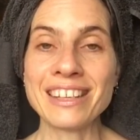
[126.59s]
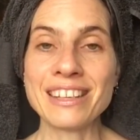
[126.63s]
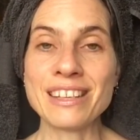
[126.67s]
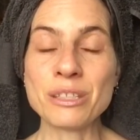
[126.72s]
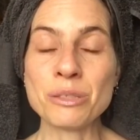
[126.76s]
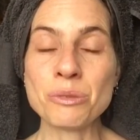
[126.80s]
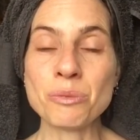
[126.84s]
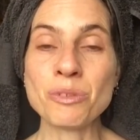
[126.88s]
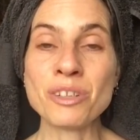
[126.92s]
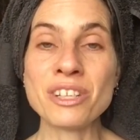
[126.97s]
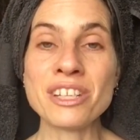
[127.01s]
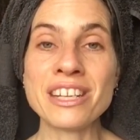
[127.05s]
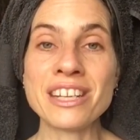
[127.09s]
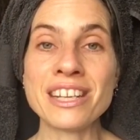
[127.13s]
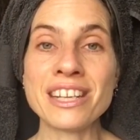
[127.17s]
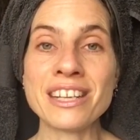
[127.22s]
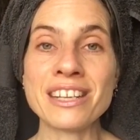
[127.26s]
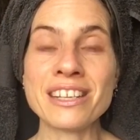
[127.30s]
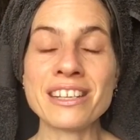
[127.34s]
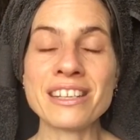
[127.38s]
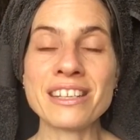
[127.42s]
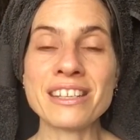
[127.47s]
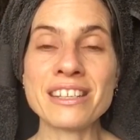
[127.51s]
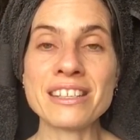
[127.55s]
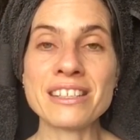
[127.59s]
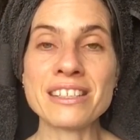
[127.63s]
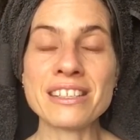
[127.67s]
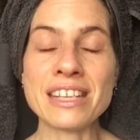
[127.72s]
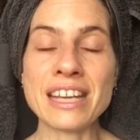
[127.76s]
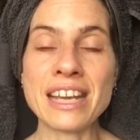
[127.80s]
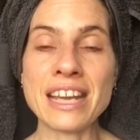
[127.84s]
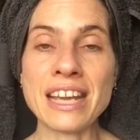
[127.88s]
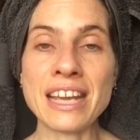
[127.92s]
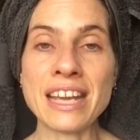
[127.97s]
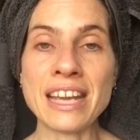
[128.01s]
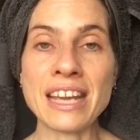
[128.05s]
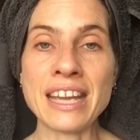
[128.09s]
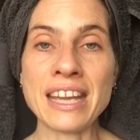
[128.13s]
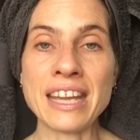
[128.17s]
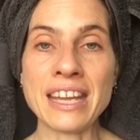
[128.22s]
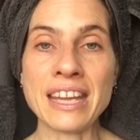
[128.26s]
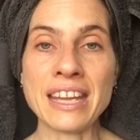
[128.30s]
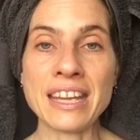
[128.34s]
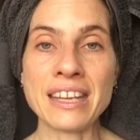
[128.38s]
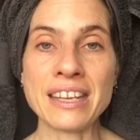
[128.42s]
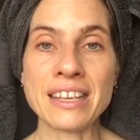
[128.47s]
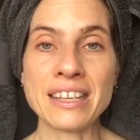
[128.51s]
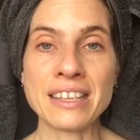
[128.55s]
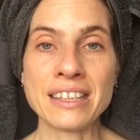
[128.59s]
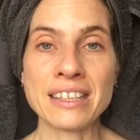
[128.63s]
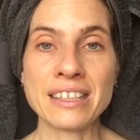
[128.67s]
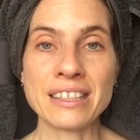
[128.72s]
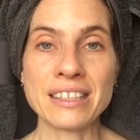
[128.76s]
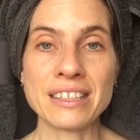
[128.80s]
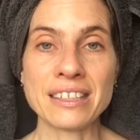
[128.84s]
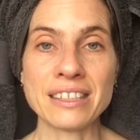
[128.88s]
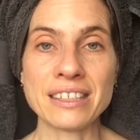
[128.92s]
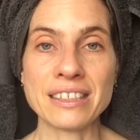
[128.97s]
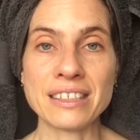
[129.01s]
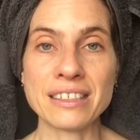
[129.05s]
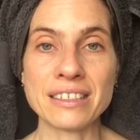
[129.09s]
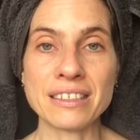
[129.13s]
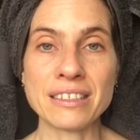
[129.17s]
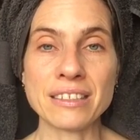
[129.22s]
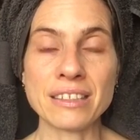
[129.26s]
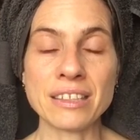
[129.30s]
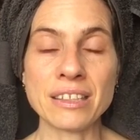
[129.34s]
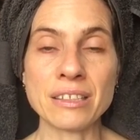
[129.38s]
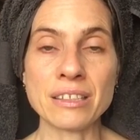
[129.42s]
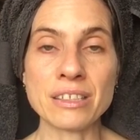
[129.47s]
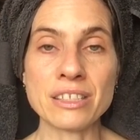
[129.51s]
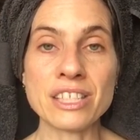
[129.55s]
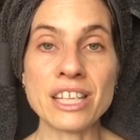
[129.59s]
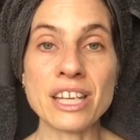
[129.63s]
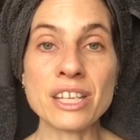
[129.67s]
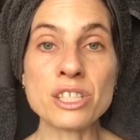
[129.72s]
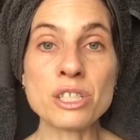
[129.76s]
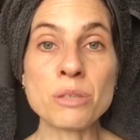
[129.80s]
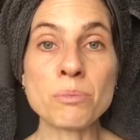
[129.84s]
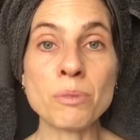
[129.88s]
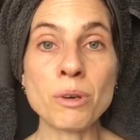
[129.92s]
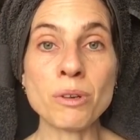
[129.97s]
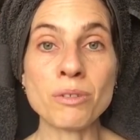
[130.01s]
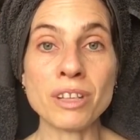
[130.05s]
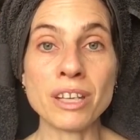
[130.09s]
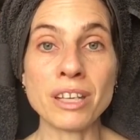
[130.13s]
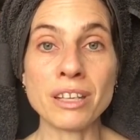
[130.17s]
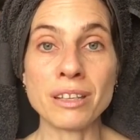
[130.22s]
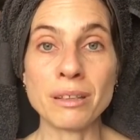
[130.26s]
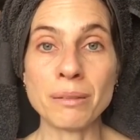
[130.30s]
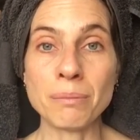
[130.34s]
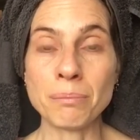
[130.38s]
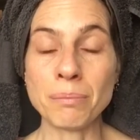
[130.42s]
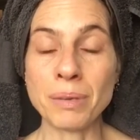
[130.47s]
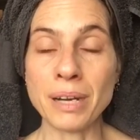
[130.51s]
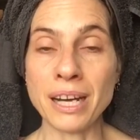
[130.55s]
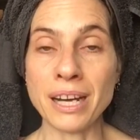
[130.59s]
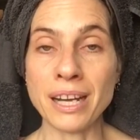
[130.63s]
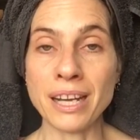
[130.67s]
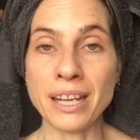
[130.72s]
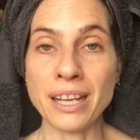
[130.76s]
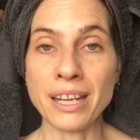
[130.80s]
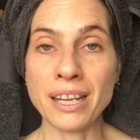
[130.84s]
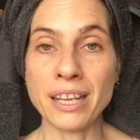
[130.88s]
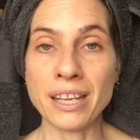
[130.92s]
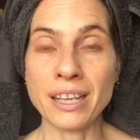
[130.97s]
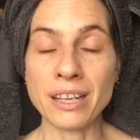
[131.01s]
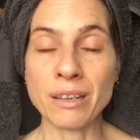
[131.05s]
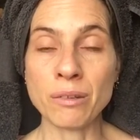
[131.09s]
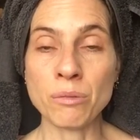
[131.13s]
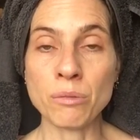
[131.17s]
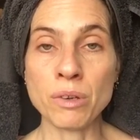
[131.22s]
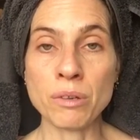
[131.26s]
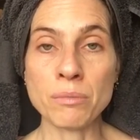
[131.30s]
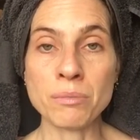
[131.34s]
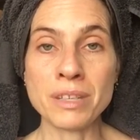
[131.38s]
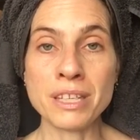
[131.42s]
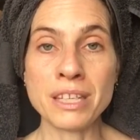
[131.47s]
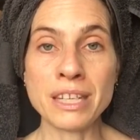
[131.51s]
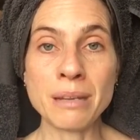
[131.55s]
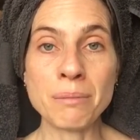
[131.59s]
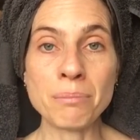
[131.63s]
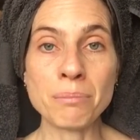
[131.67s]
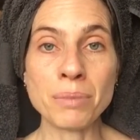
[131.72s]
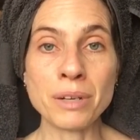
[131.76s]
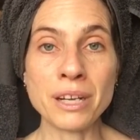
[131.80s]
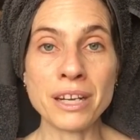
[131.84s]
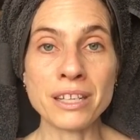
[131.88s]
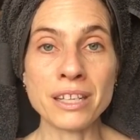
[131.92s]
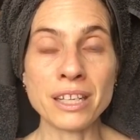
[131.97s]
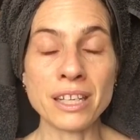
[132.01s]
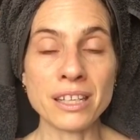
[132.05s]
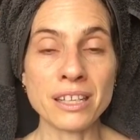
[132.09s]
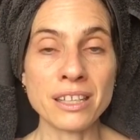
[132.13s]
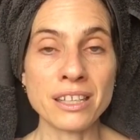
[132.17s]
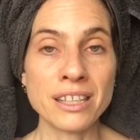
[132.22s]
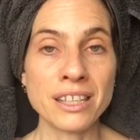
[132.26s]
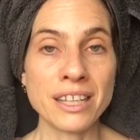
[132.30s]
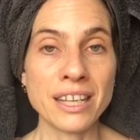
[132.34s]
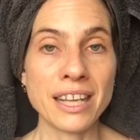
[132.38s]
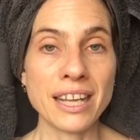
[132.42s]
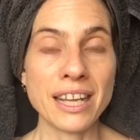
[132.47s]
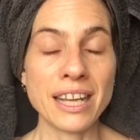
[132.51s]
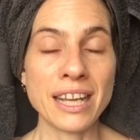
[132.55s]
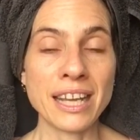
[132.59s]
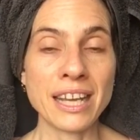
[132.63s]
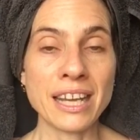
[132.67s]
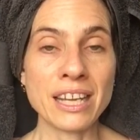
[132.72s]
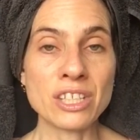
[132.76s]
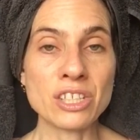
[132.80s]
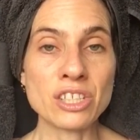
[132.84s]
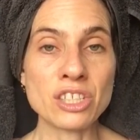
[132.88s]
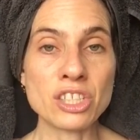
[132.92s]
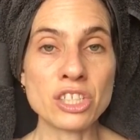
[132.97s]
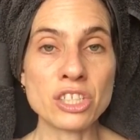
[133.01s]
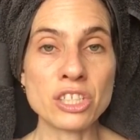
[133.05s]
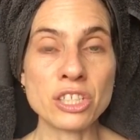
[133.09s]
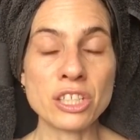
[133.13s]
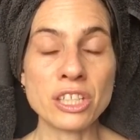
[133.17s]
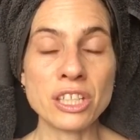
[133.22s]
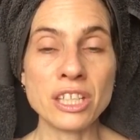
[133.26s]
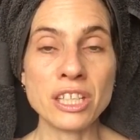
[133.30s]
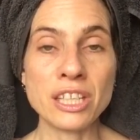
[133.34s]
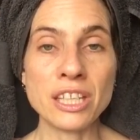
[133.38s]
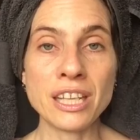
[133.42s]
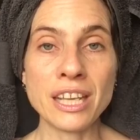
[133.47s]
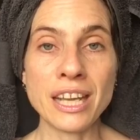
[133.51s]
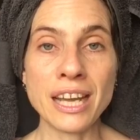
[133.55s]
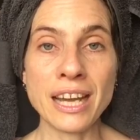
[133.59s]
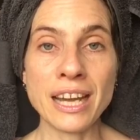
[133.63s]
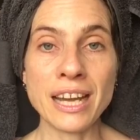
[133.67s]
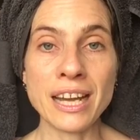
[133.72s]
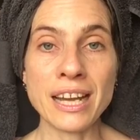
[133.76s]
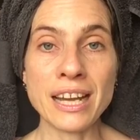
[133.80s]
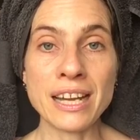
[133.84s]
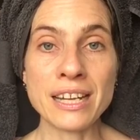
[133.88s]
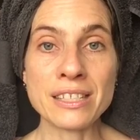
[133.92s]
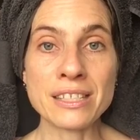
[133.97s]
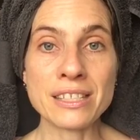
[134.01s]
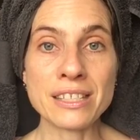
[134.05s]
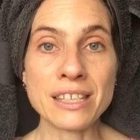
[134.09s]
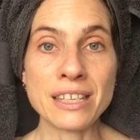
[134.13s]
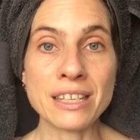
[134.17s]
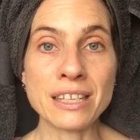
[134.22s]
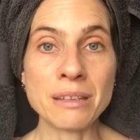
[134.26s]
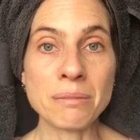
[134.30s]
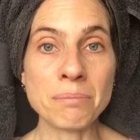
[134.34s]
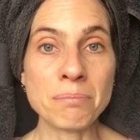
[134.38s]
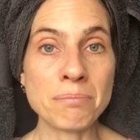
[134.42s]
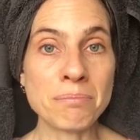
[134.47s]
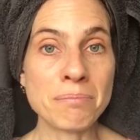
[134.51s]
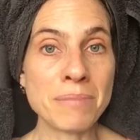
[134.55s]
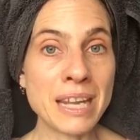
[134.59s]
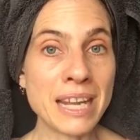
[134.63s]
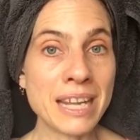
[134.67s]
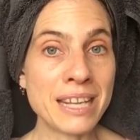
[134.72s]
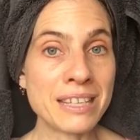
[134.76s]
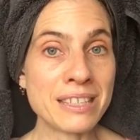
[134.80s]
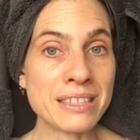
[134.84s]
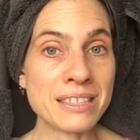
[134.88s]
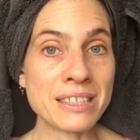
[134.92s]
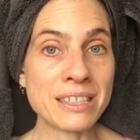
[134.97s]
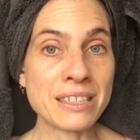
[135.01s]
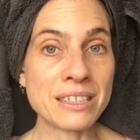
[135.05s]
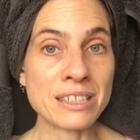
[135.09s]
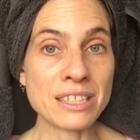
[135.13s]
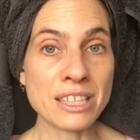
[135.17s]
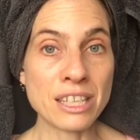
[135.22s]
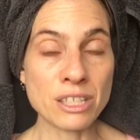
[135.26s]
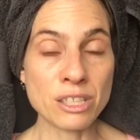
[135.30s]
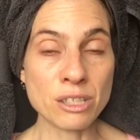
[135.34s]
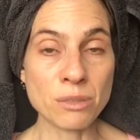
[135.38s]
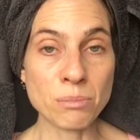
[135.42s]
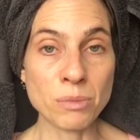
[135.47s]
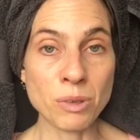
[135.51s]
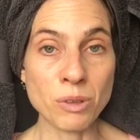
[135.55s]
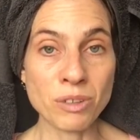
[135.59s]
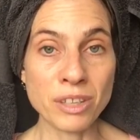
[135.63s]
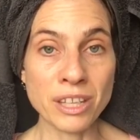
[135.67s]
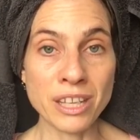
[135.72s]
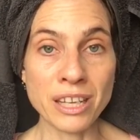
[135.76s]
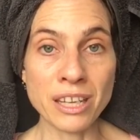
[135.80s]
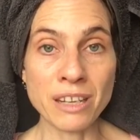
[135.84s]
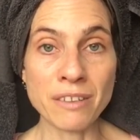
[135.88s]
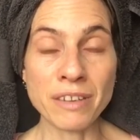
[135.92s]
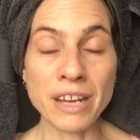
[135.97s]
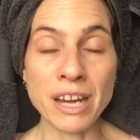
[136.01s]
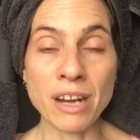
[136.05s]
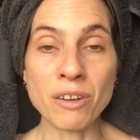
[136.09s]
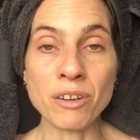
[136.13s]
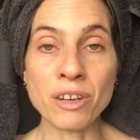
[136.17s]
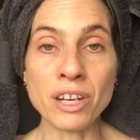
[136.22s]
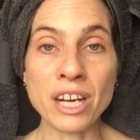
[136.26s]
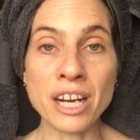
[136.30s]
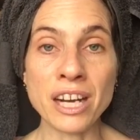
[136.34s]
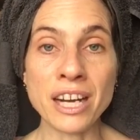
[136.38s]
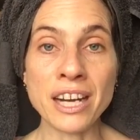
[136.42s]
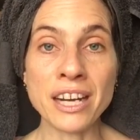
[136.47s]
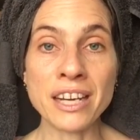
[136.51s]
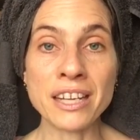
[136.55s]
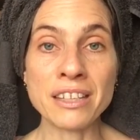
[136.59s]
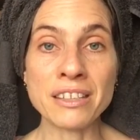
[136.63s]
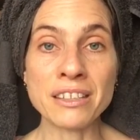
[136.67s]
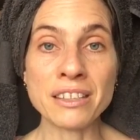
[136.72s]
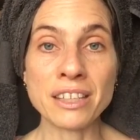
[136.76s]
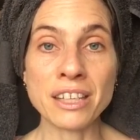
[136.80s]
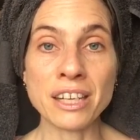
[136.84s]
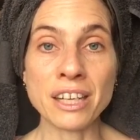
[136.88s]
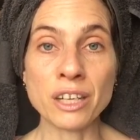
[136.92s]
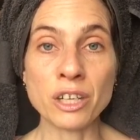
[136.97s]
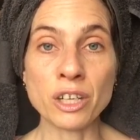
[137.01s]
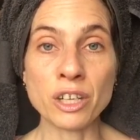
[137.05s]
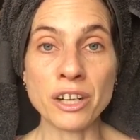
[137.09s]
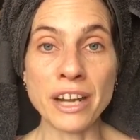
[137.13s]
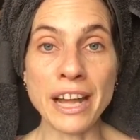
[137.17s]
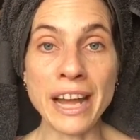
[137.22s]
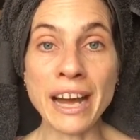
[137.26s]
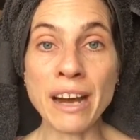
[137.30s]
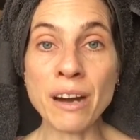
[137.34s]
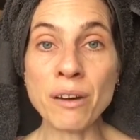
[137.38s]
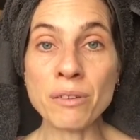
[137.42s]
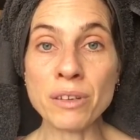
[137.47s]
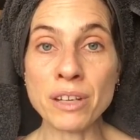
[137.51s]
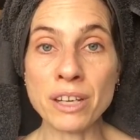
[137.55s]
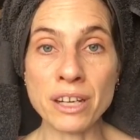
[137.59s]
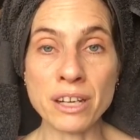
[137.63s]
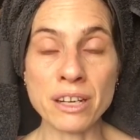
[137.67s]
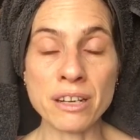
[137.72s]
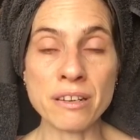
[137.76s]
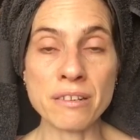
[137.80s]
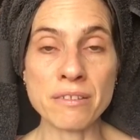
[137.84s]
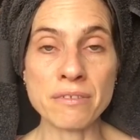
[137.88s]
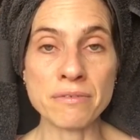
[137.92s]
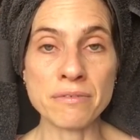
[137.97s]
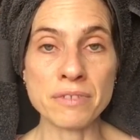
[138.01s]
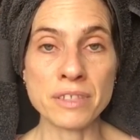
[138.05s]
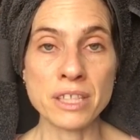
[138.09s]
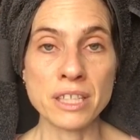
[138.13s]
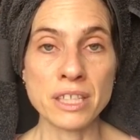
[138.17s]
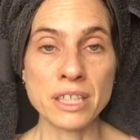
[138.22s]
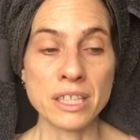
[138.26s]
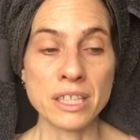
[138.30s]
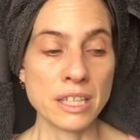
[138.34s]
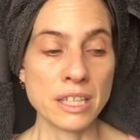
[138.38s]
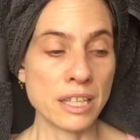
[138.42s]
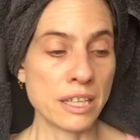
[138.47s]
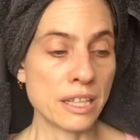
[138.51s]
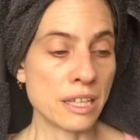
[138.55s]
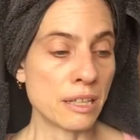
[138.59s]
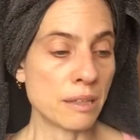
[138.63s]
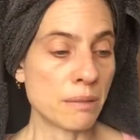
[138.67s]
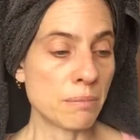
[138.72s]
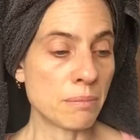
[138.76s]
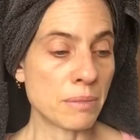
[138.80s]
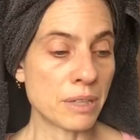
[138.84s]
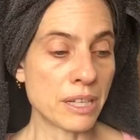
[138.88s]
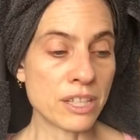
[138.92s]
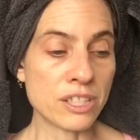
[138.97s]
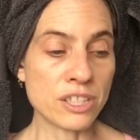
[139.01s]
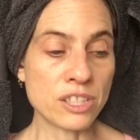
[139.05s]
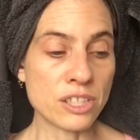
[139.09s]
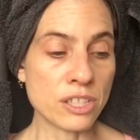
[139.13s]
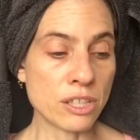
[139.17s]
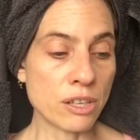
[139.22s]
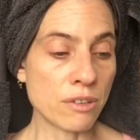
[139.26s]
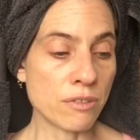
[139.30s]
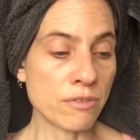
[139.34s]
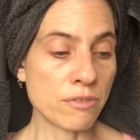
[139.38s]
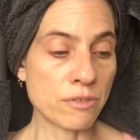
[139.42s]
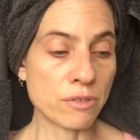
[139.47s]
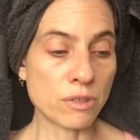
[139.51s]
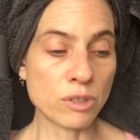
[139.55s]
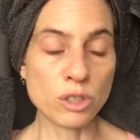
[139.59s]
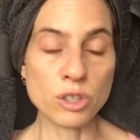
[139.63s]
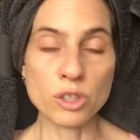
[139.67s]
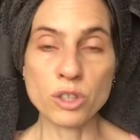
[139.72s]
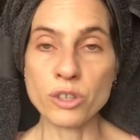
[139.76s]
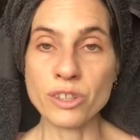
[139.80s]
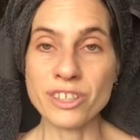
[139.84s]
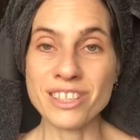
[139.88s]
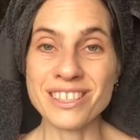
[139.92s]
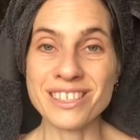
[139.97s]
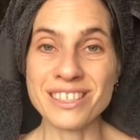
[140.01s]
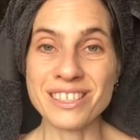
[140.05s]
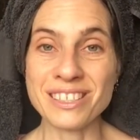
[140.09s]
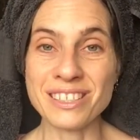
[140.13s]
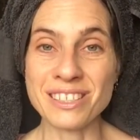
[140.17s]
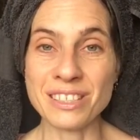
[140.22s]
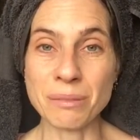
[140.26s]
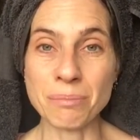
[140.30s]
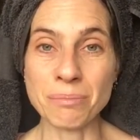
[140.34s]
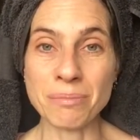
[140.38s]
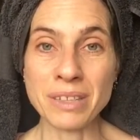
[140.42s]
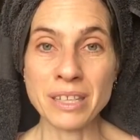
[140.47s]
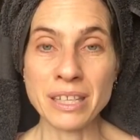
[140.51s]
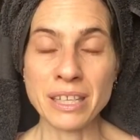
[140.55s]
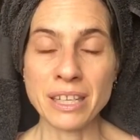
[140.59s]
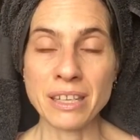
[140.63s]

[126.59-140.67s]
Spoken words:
This one is a testimony by a woman named Brenda, and she has an amazing testimony of how God got her out of a self-criticism,